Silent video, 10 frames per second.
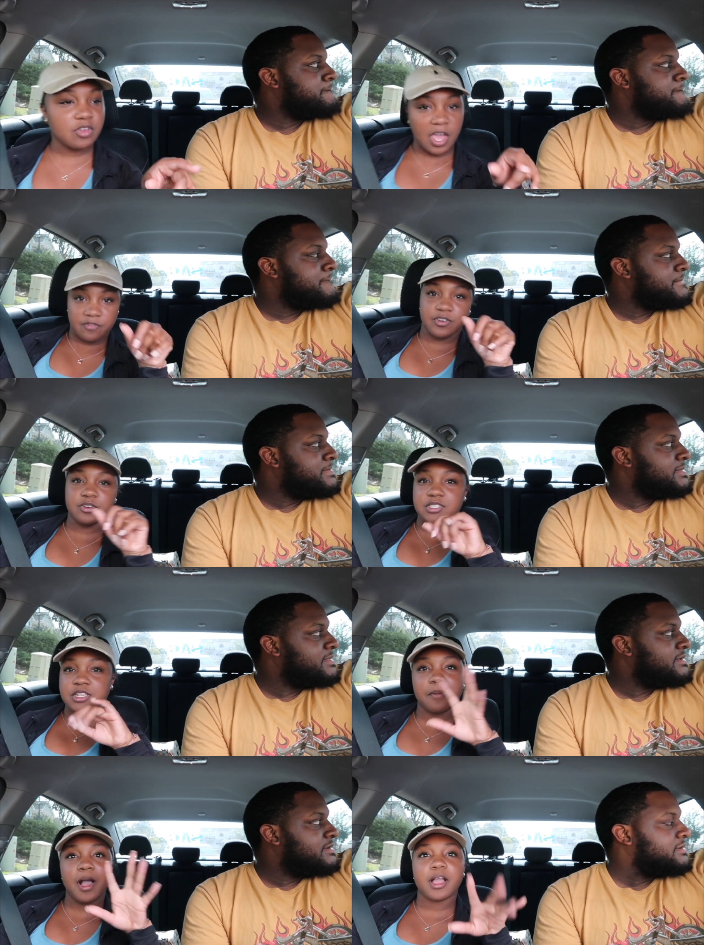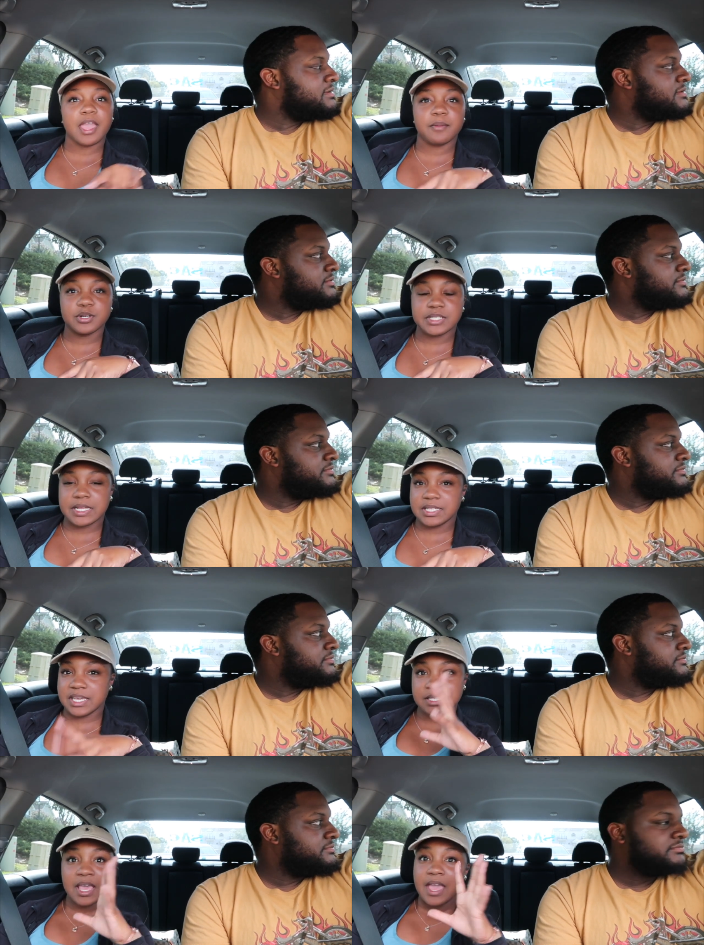Speaker 1: can't focus. I can't
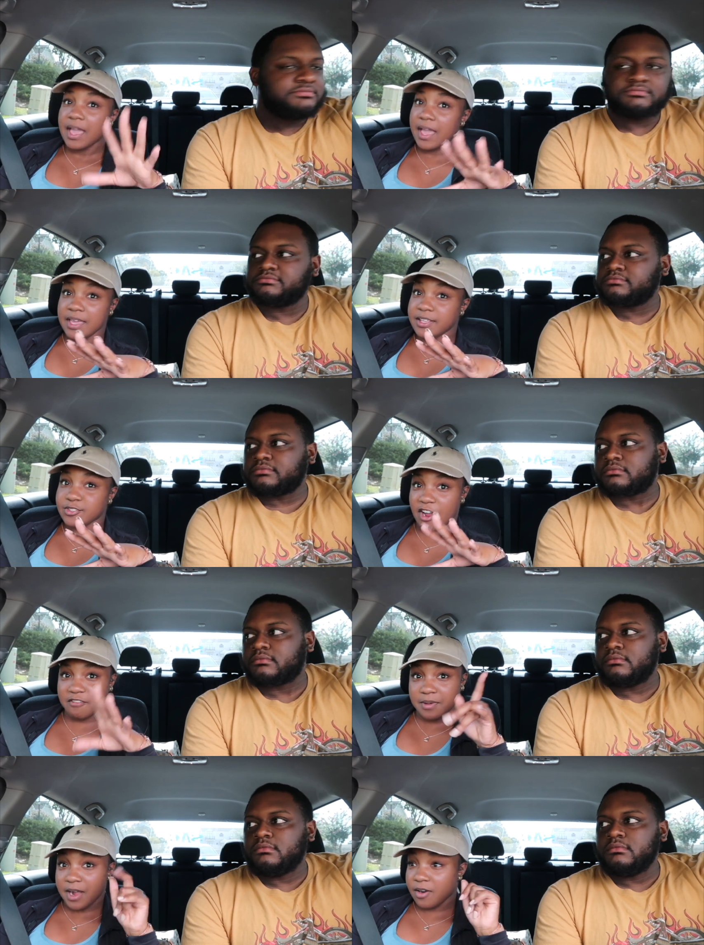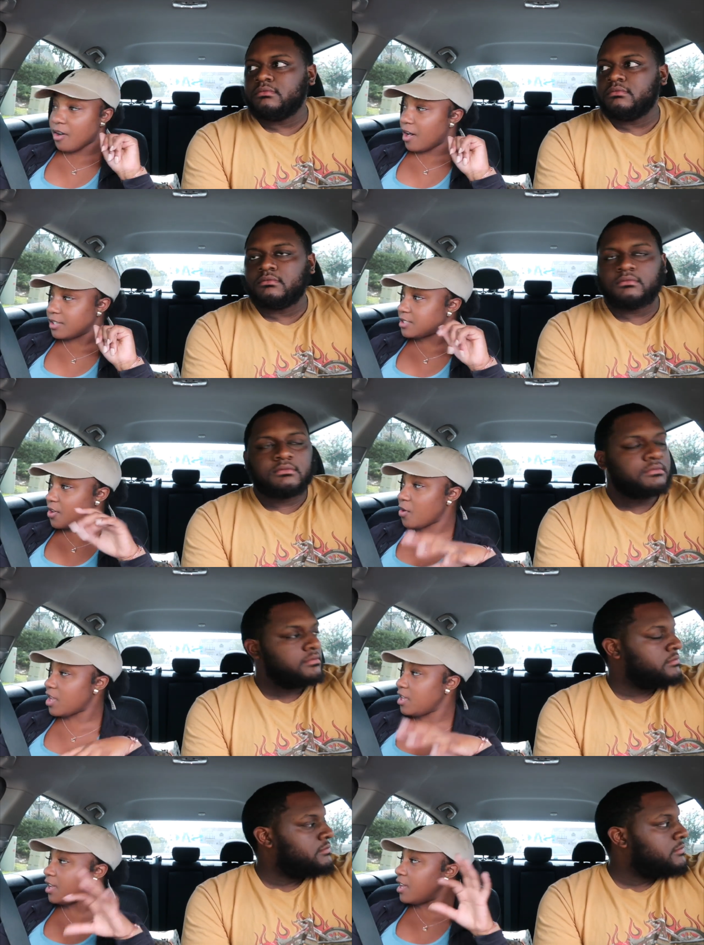multitask, and he driving my car, so
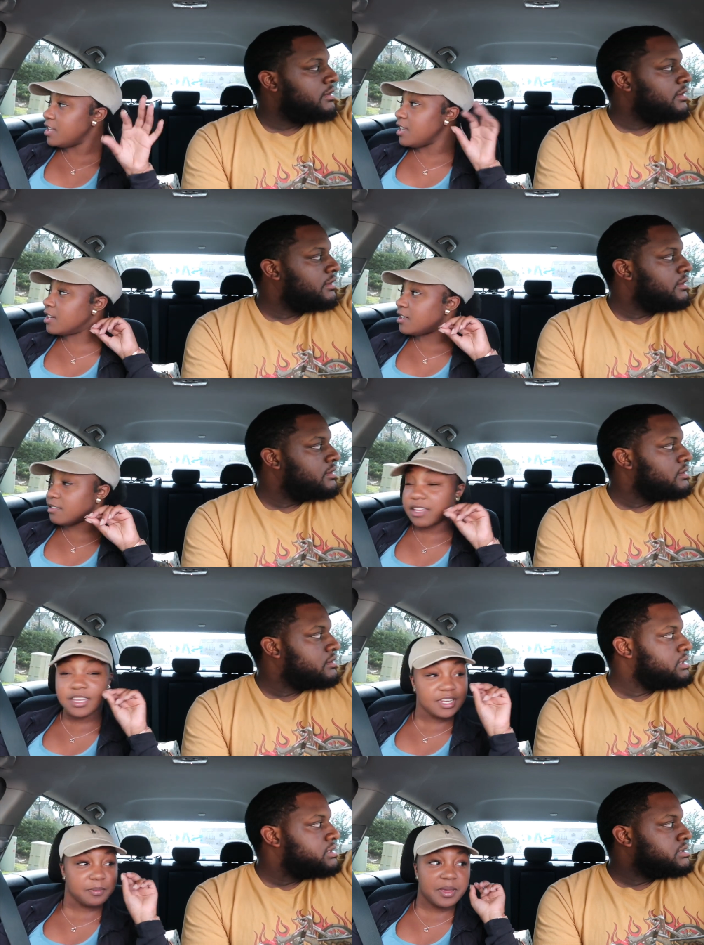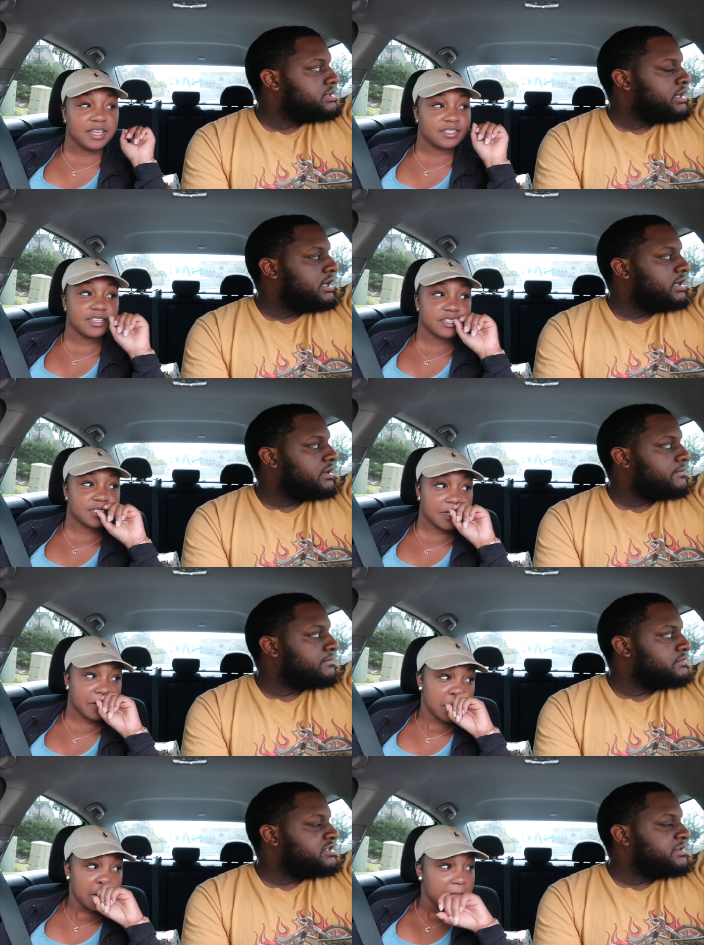he he need to he need to pay Sh'Day,
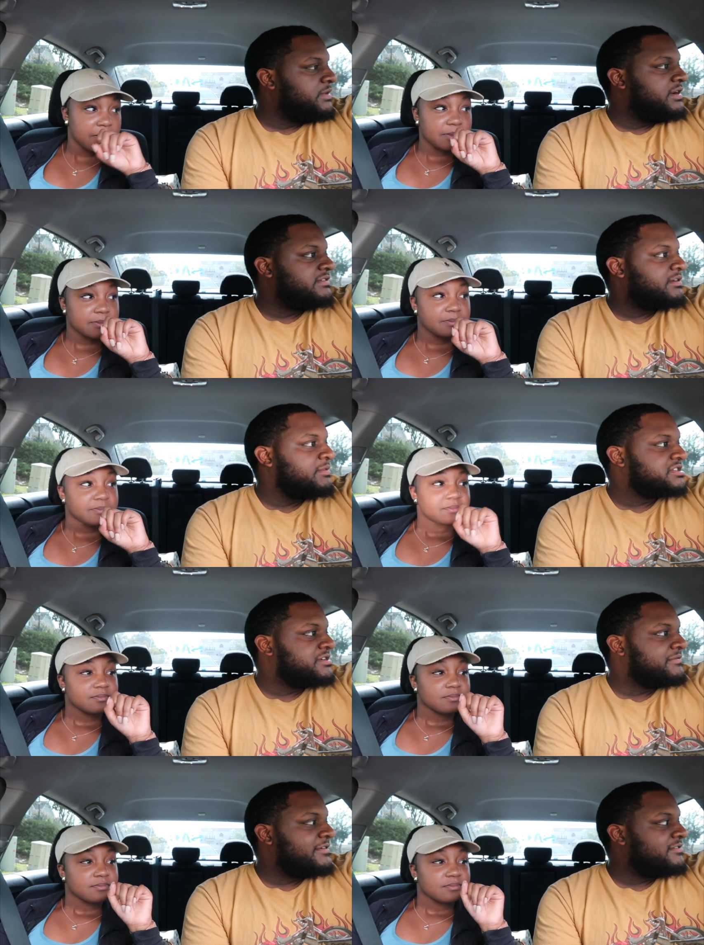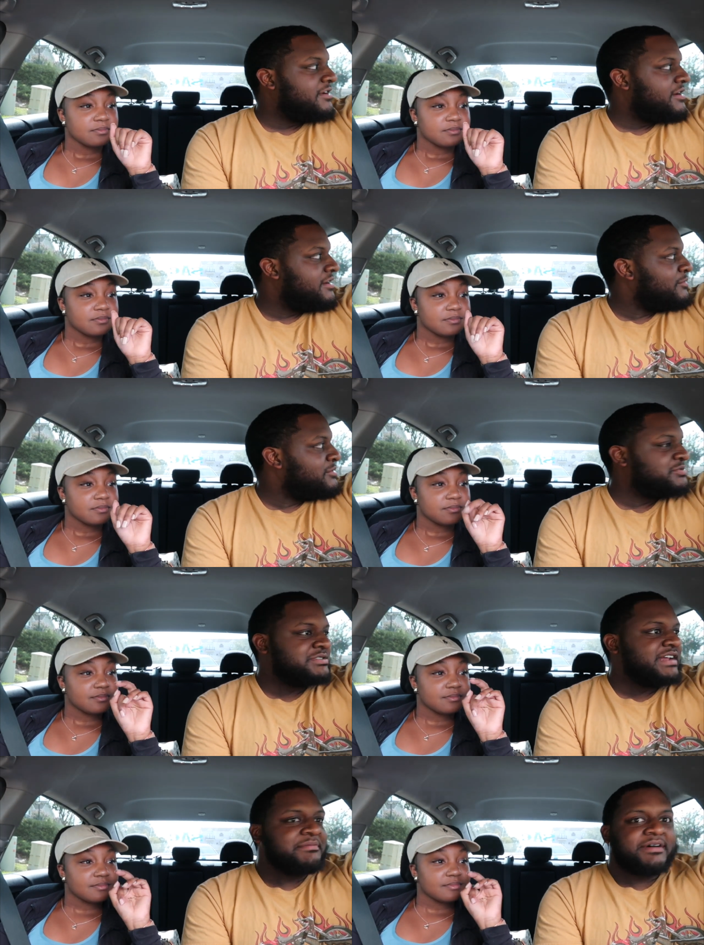attention.
Speaker 2: Just because I reached your first car, which
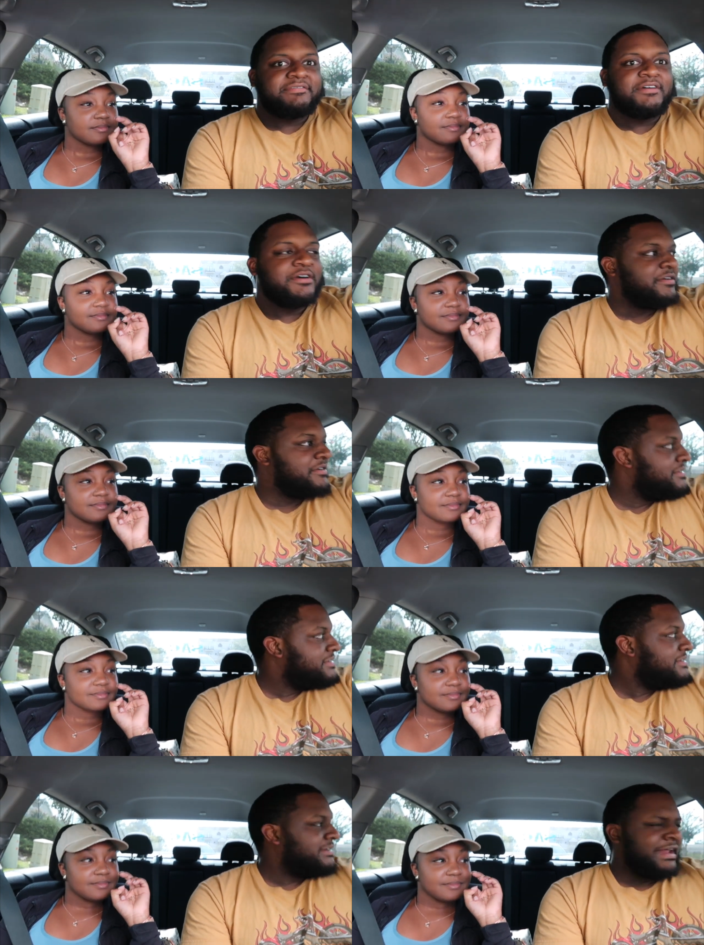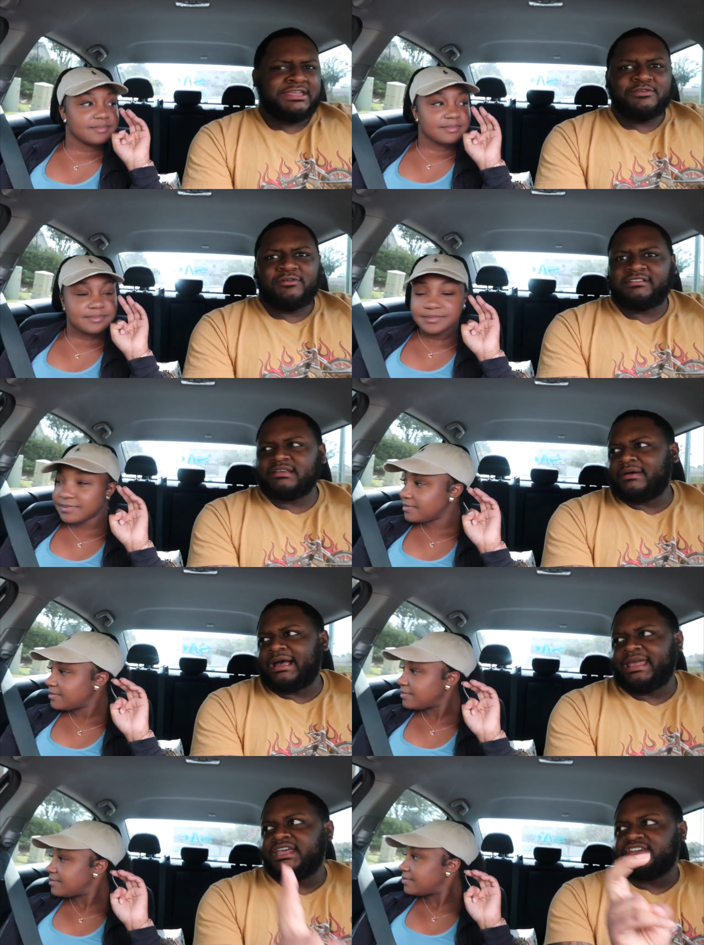was not my fault. Now you want to tell me
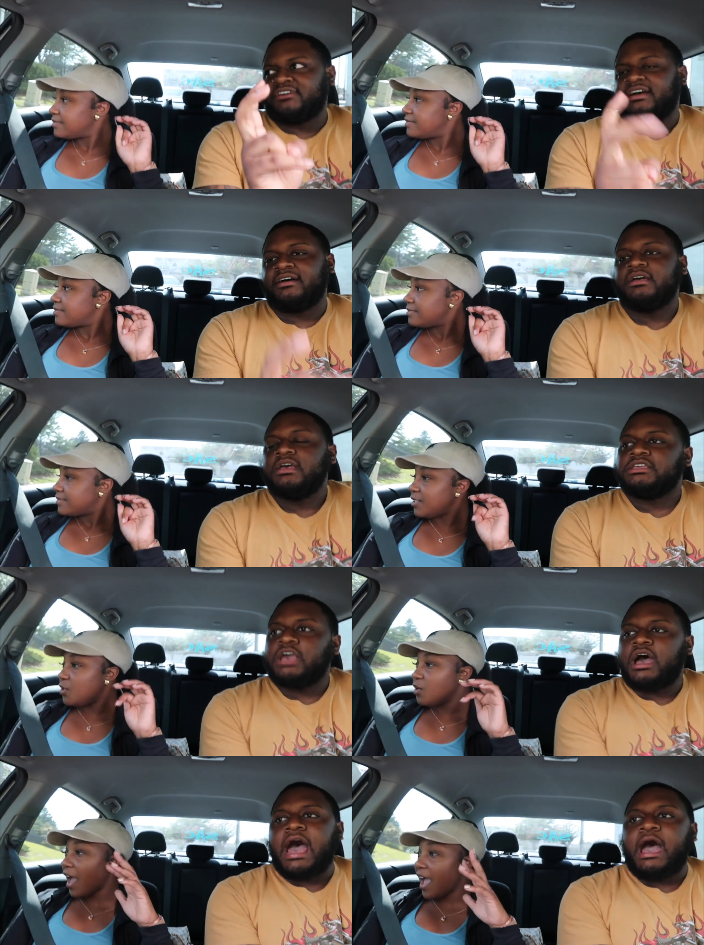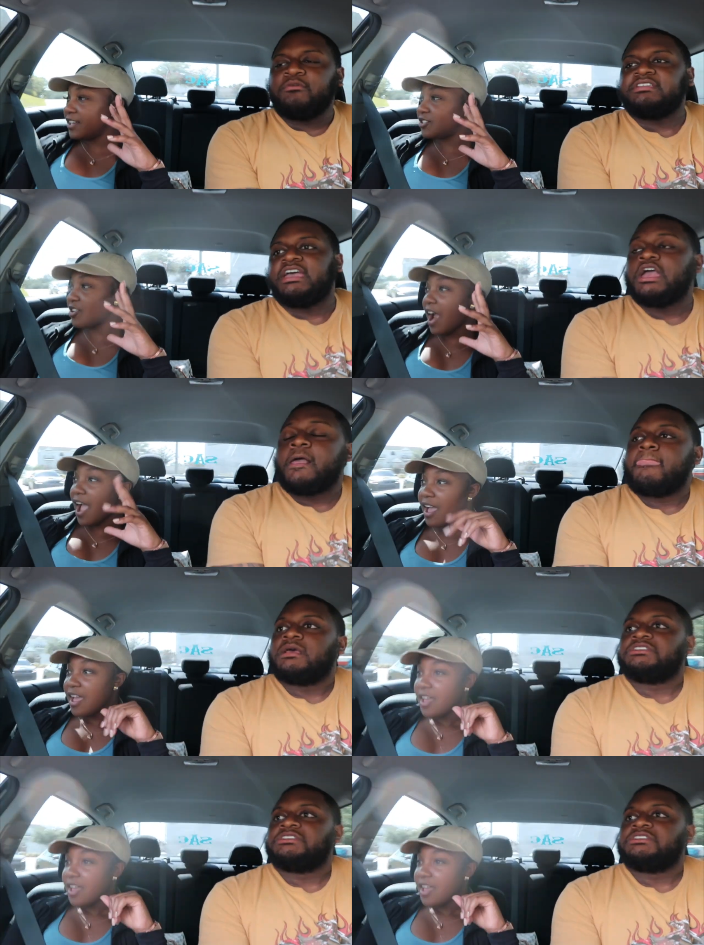I can't drive? Yeah, I was. Drive. A,